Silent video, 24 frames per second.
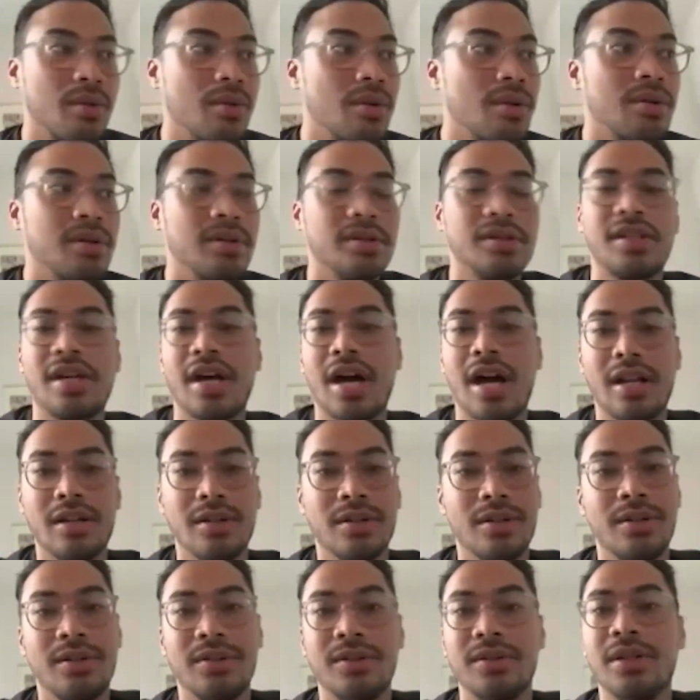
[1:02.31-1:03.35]
Gold,
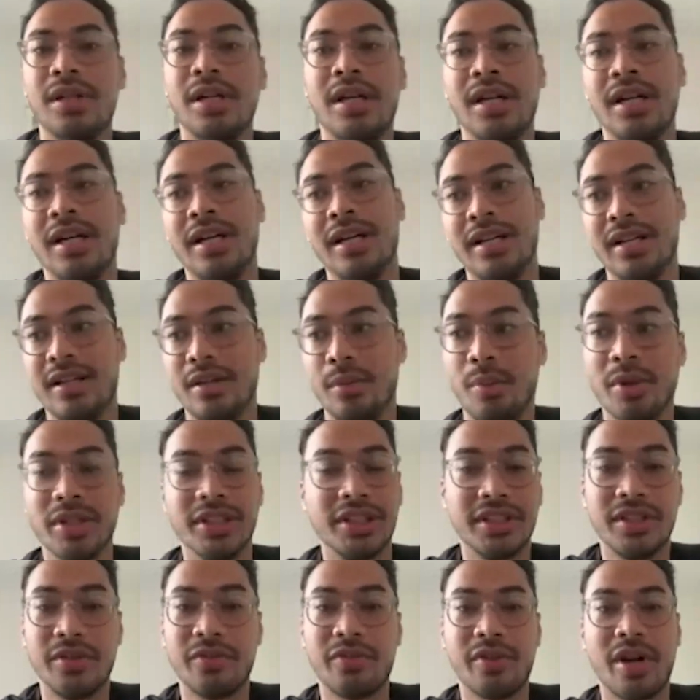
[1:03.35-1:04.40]
Callow, a
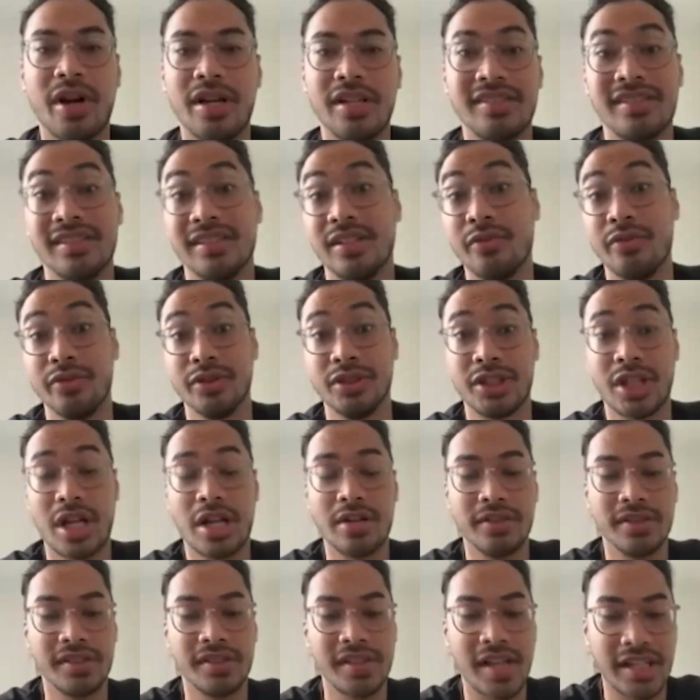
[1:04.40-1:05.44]
bunch of different artists in different
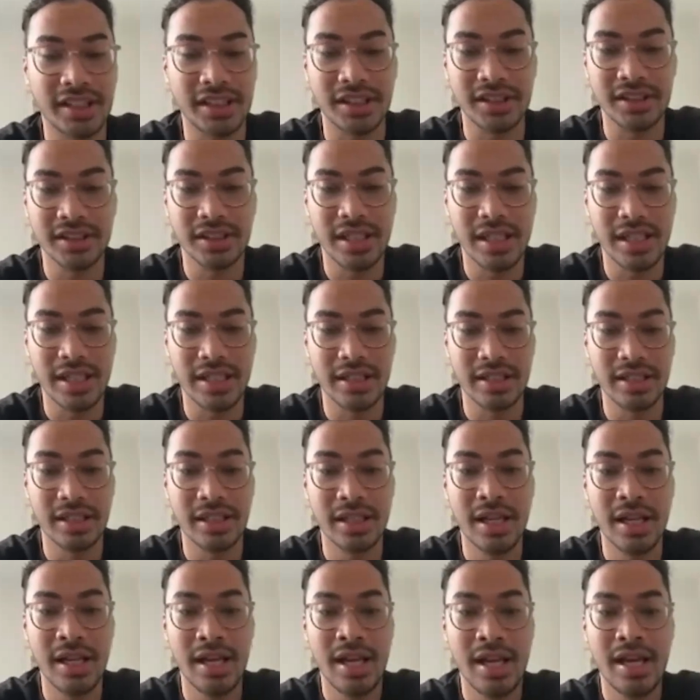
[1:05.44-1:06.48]
genres actually.
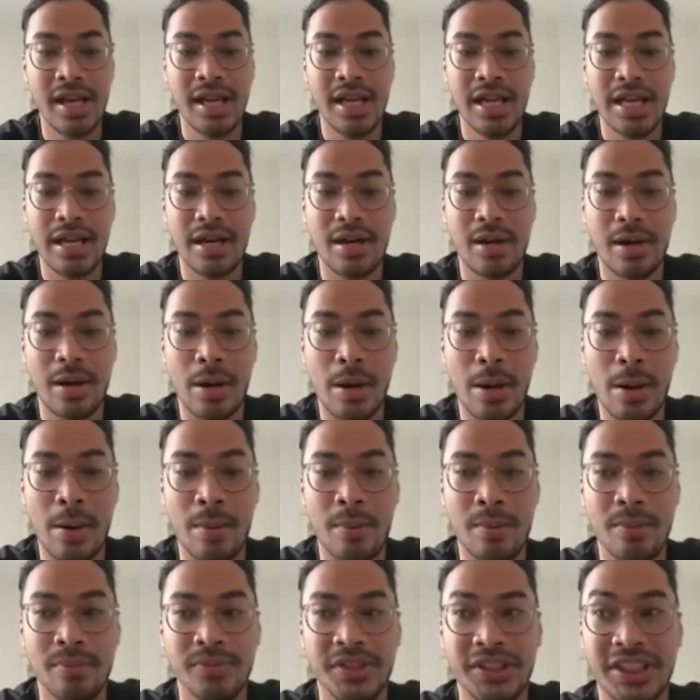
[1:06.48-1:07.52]
And
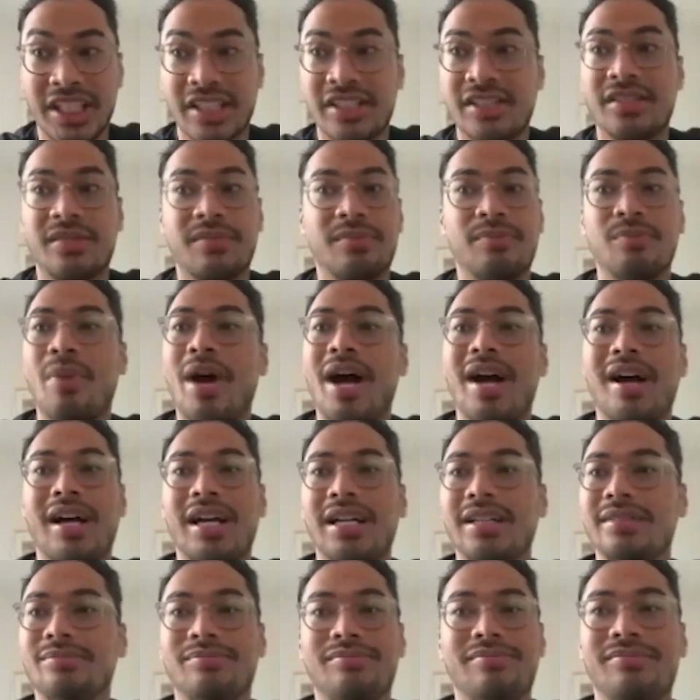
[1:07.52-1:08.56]
just
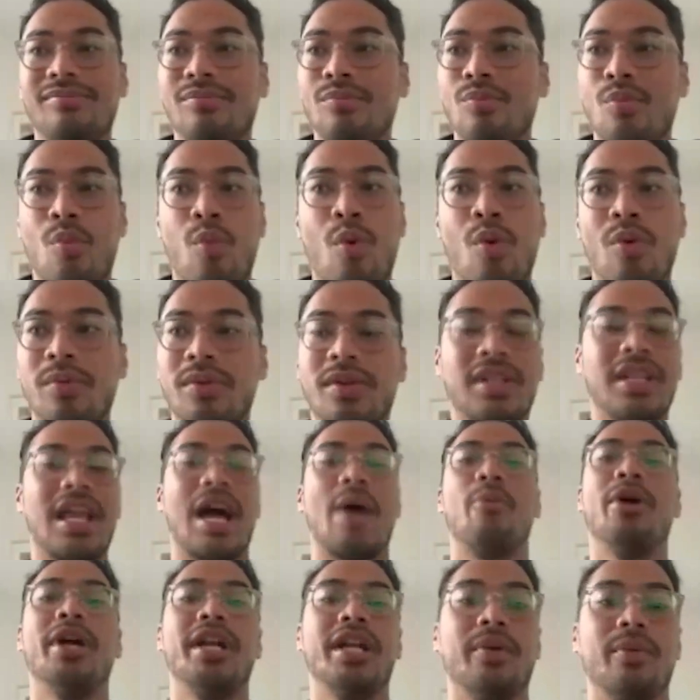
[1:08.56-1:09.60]
by
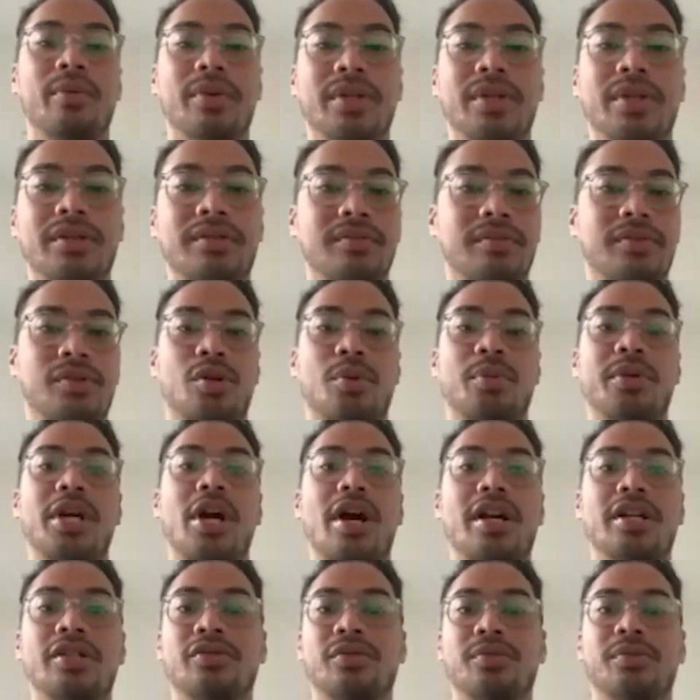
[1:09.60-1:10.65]
collaborating with so many
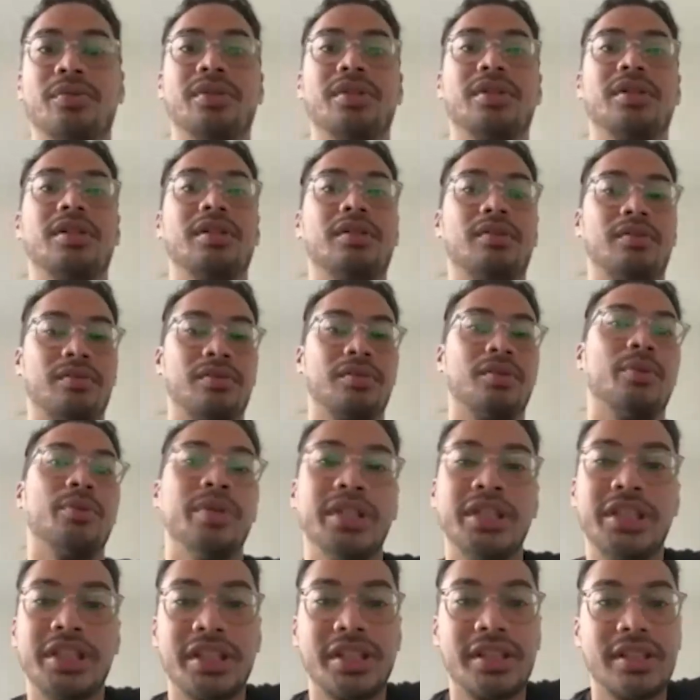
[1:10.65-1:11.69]
artists from the
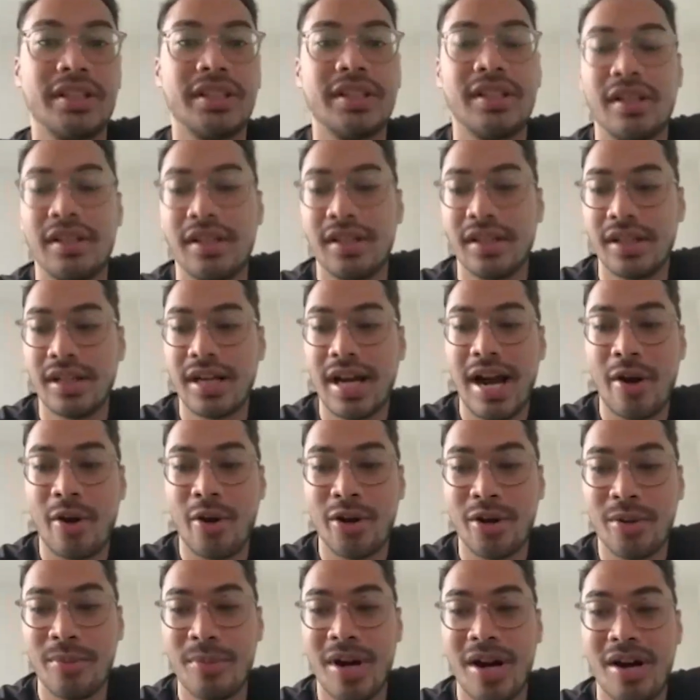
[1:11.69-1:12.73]
region, I
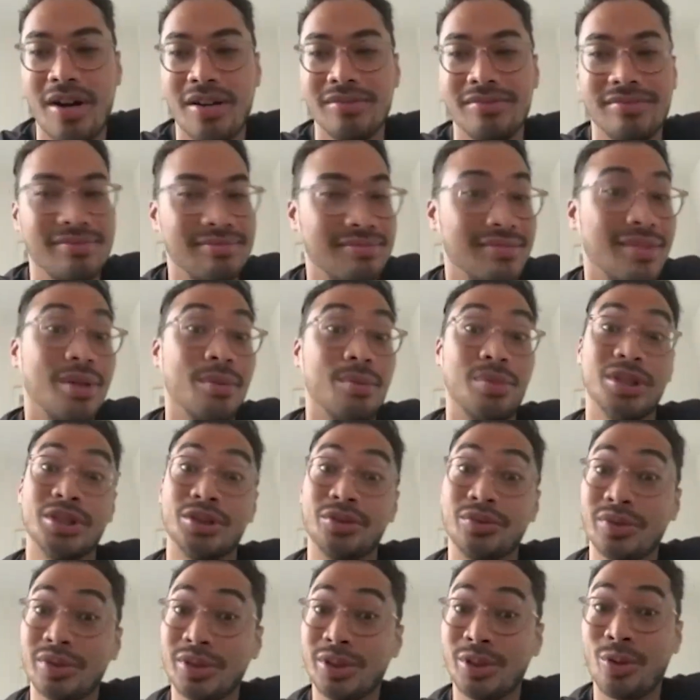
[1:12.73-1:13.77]
heard about a bunch
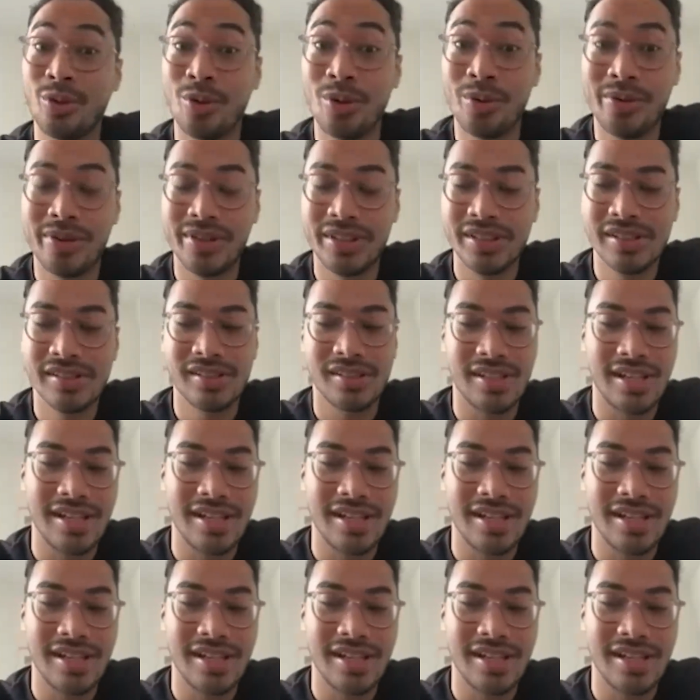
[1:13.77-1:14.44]
of really cool ones.